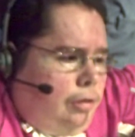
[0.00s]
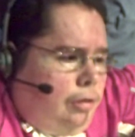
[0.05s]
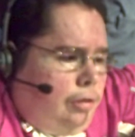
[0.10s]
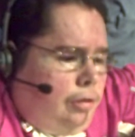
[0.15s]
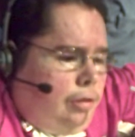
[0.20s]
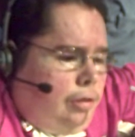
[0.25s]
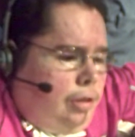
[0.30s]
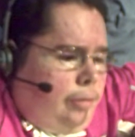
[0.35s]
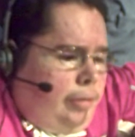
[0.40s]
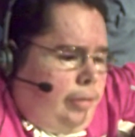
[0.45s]

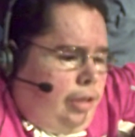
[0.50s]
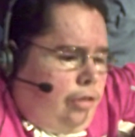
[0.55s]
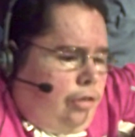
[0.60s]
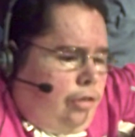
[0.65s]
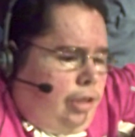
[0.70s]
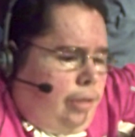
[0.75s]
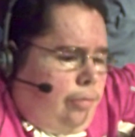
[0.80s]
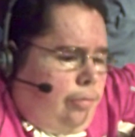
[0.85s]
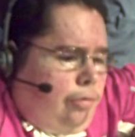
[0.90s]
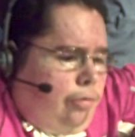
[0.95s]
The match
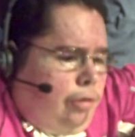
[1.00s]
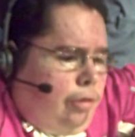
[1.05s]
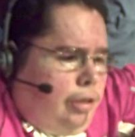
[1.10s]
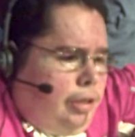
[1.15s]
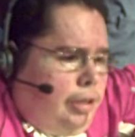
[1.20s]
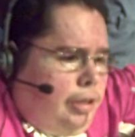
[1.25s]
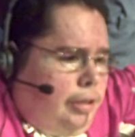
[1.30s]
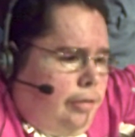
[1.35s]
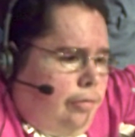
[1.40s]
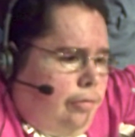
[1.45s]
came to an
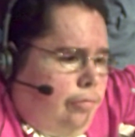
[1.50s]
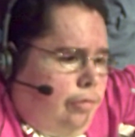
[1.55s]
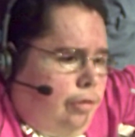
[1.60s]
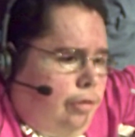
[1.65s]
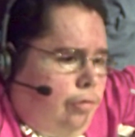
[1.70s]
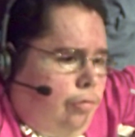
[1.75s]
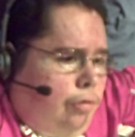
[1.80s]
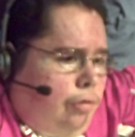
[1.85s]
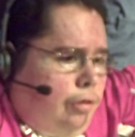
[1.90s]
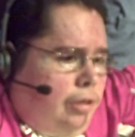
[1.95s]
end when
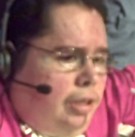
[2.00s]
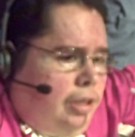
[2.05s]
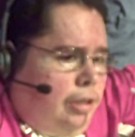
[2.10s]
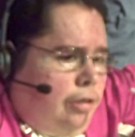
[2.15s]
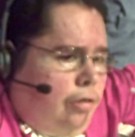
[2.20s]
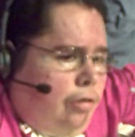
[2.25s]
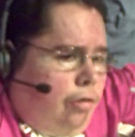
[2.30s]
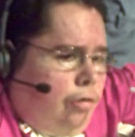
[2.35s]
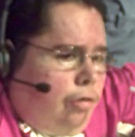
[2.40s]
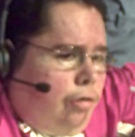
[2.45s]
Orton hit
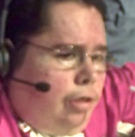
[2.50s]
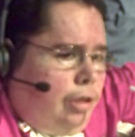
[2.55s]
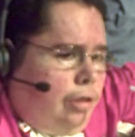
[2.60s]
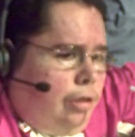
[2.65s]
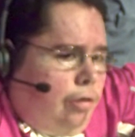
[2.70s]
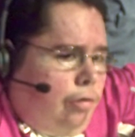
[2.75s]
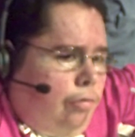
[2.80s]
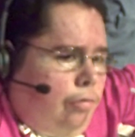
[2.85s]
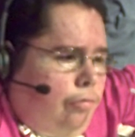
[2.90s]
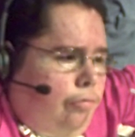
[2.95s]
the
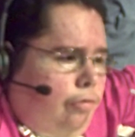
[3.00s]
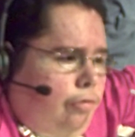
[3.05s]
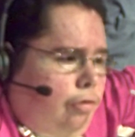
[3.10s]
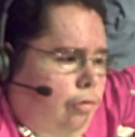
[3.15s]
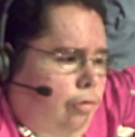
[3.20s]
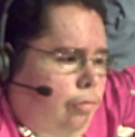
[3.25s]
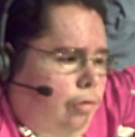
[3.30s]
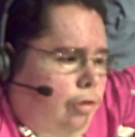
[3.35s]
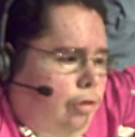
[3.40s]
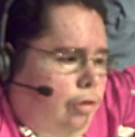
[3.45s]
RKO for the
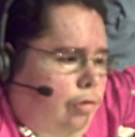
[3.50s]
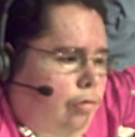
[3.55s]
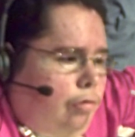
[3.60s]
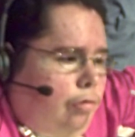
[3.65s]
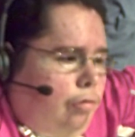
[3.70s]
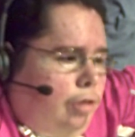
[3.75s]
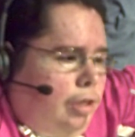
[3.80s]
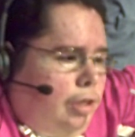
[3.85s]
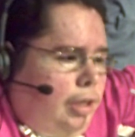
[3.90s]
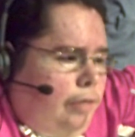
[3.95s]
1, 2,
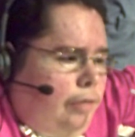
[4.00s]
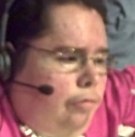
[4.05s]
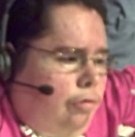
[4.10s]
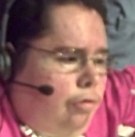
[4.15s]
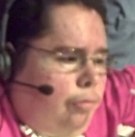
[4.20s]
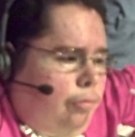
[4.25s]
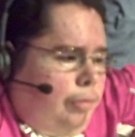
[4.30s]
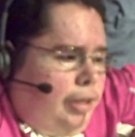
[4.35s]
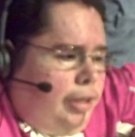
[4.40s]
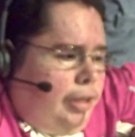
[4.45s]
3 after
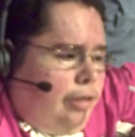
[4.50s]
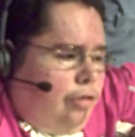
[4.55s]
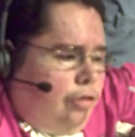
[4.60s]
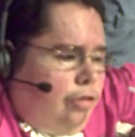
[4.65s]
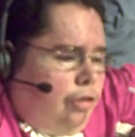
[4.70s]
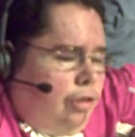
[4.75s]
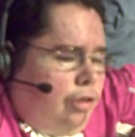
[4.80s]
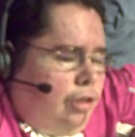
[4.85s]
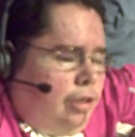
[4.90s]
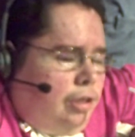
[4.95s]
the match.
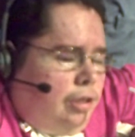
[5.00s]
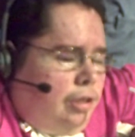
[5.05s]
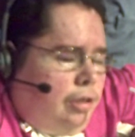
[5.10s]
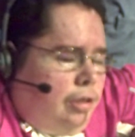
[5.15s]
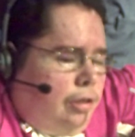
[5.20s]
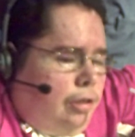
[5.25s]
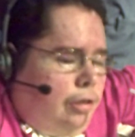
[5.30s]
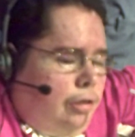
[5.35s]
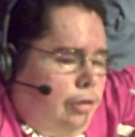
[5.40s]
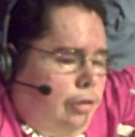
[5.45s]

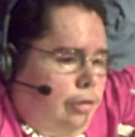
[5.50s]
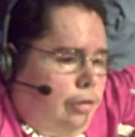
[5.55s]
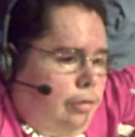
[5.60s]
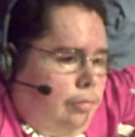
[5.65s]
Uh,